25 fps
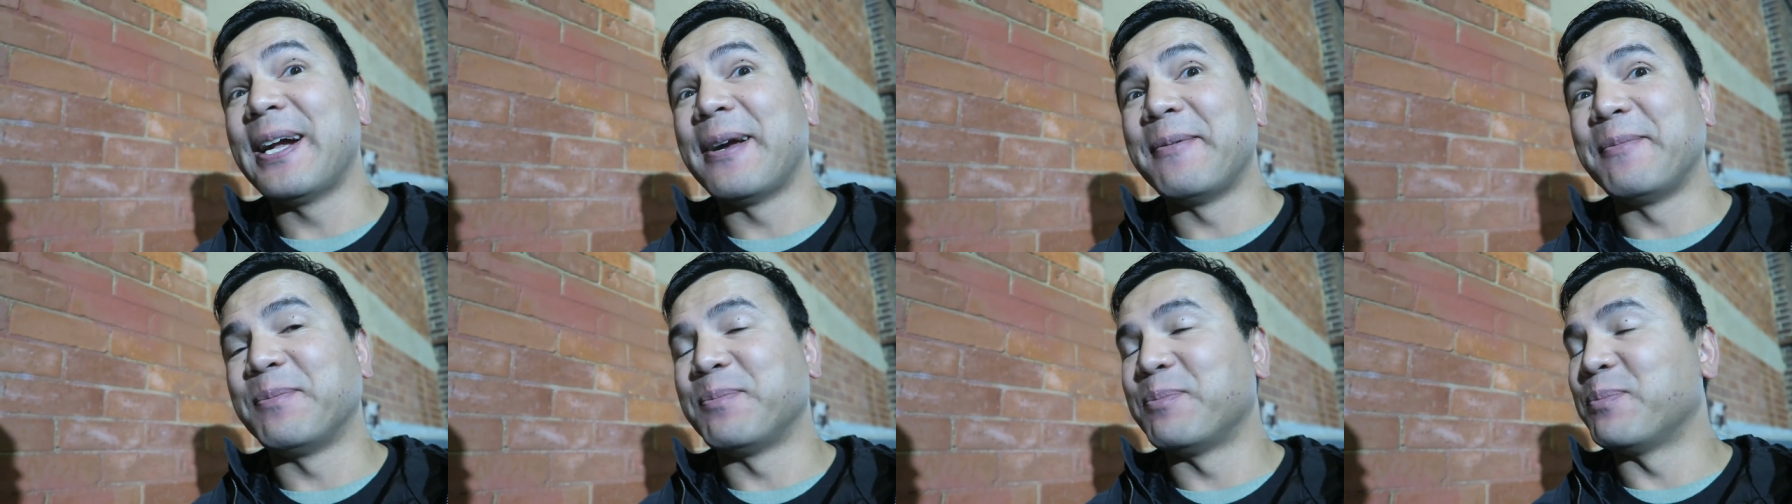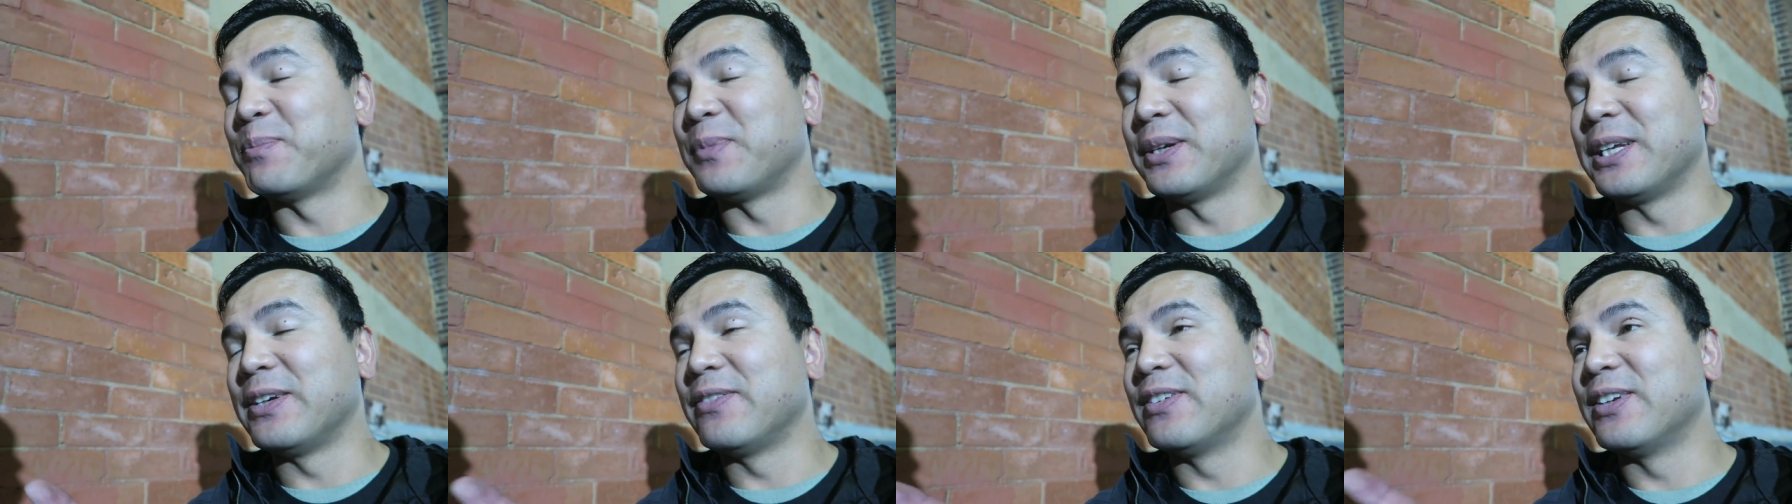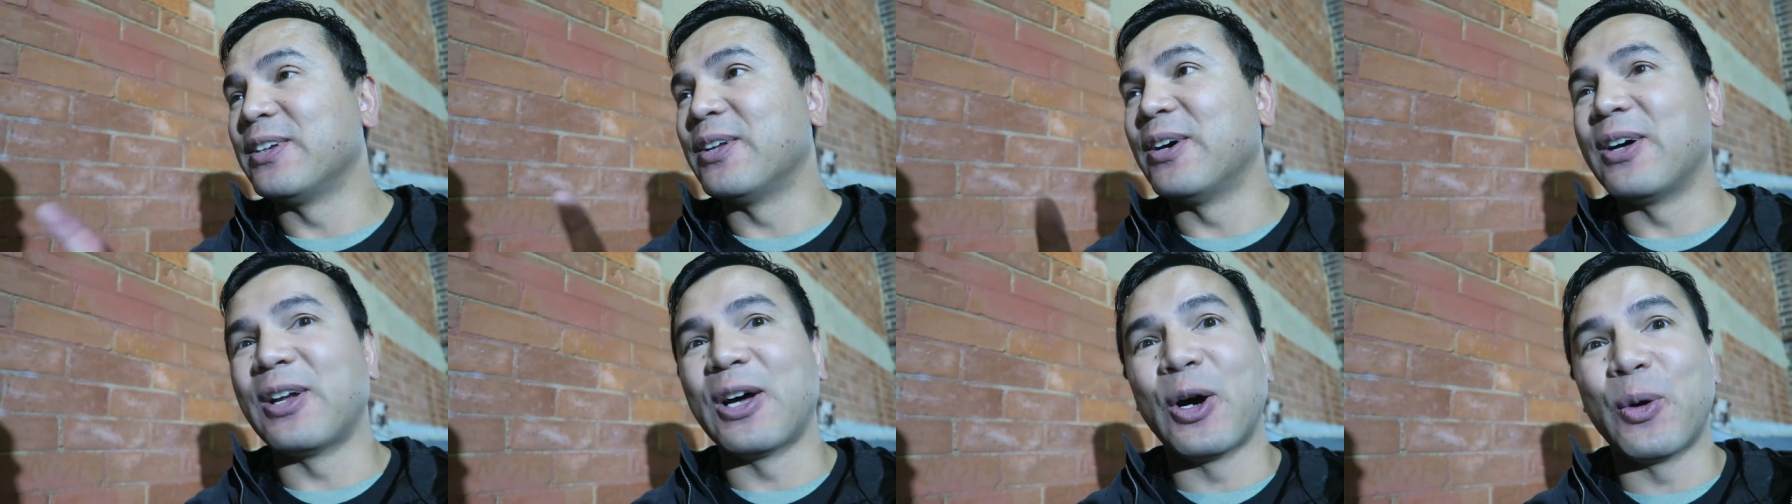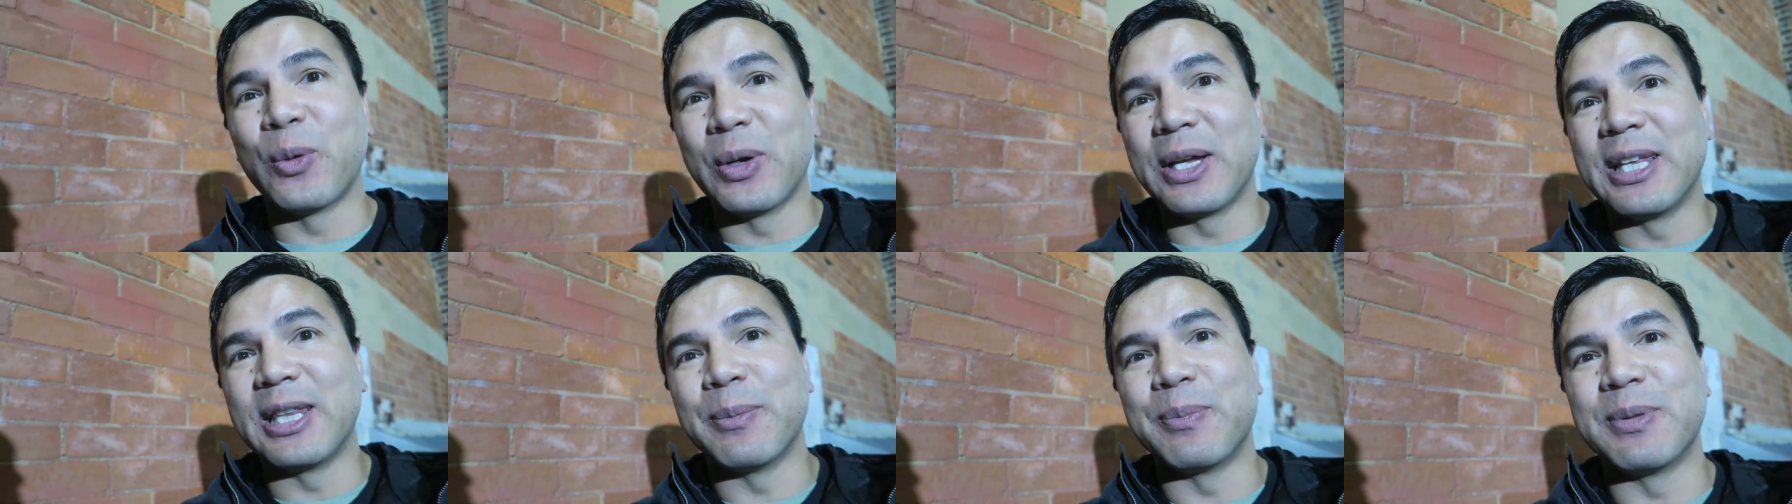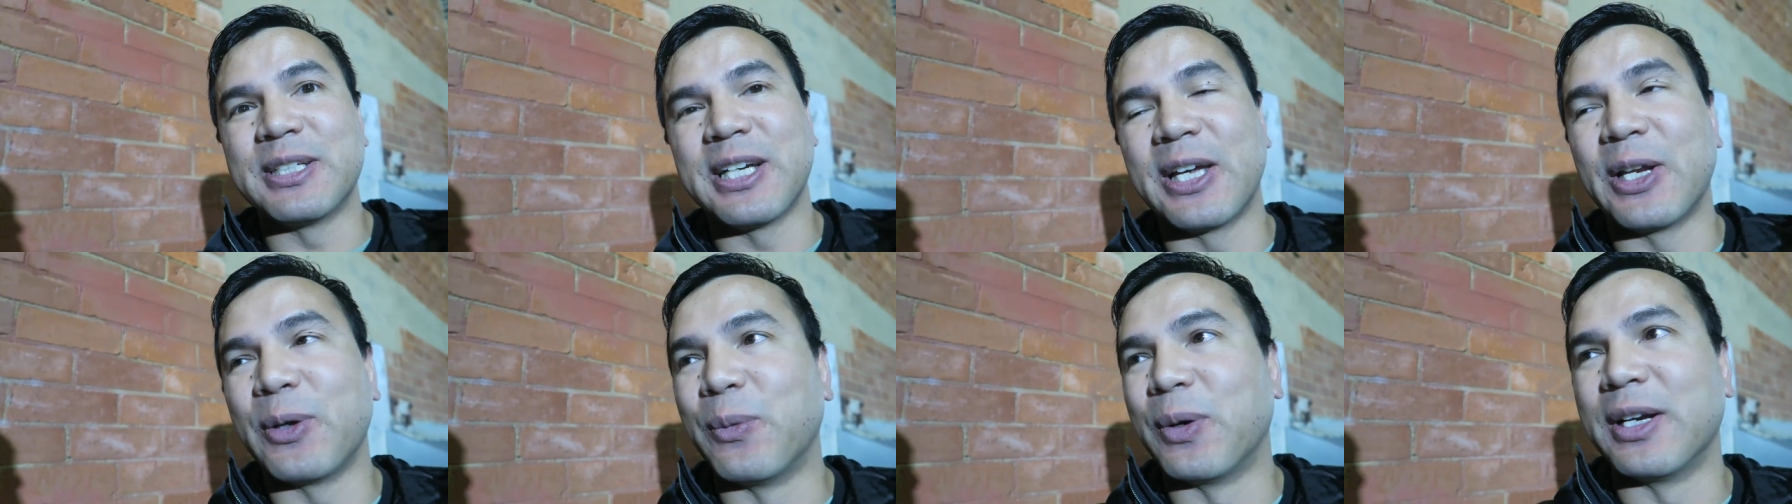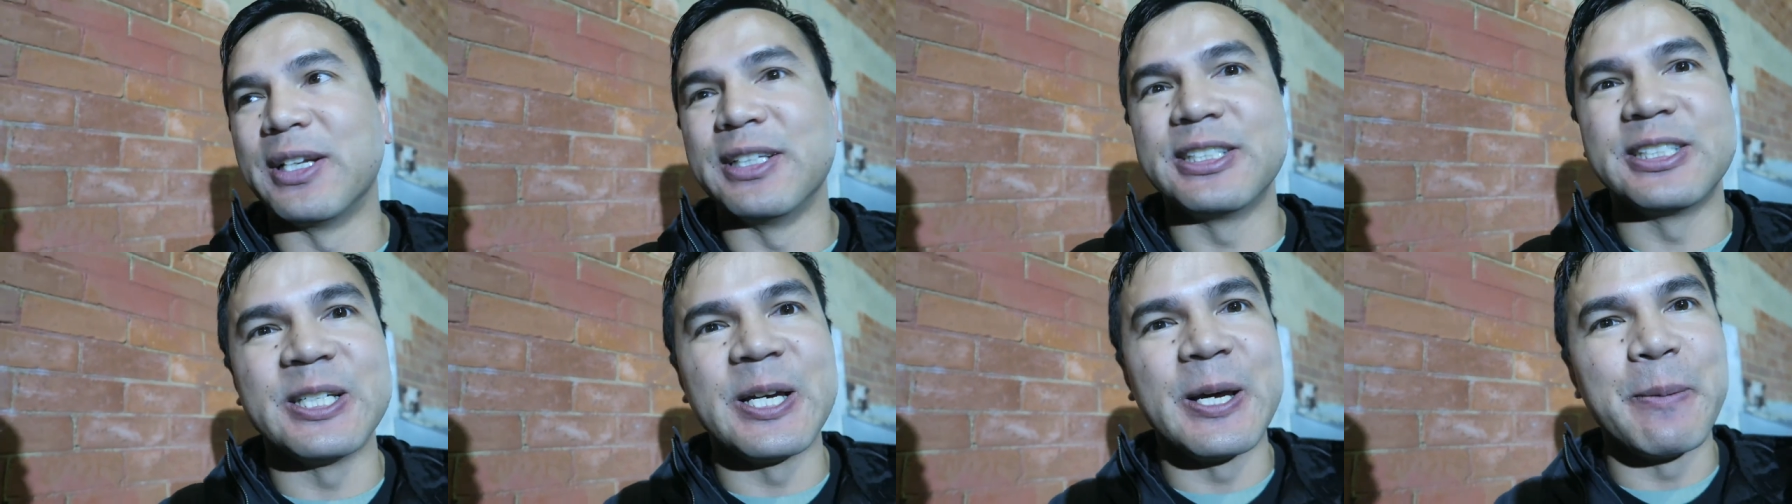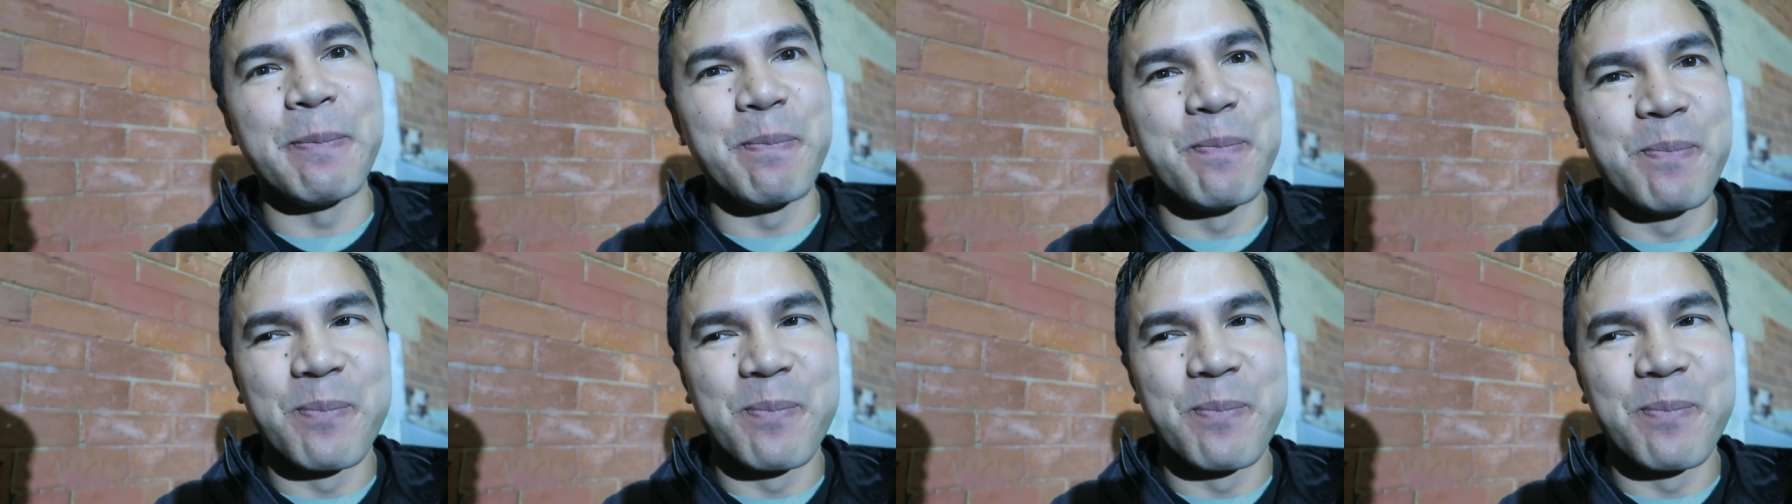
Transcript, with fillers: Yeah, believe it or not, I would eat the potato one instead.